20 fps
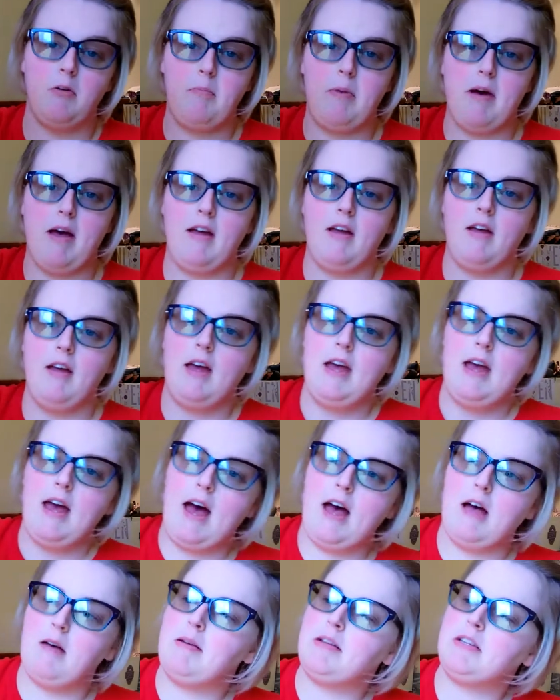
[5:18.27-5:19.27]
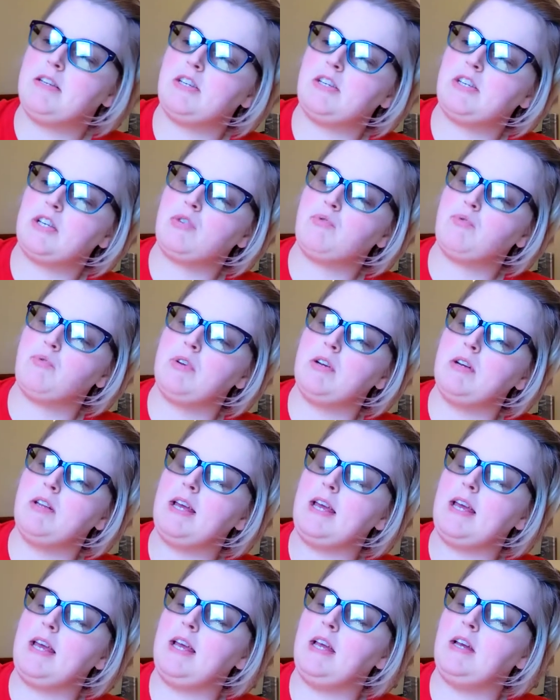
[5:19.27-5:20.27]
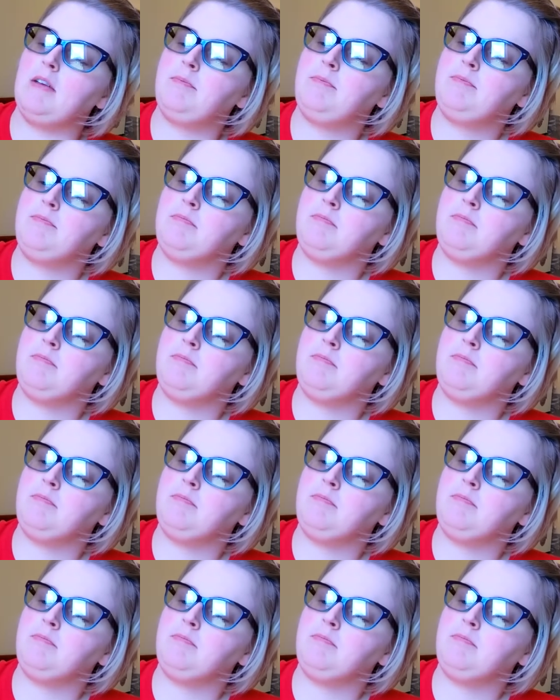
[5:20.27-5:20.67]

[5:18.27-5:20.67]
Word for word: but uh, it's just this really,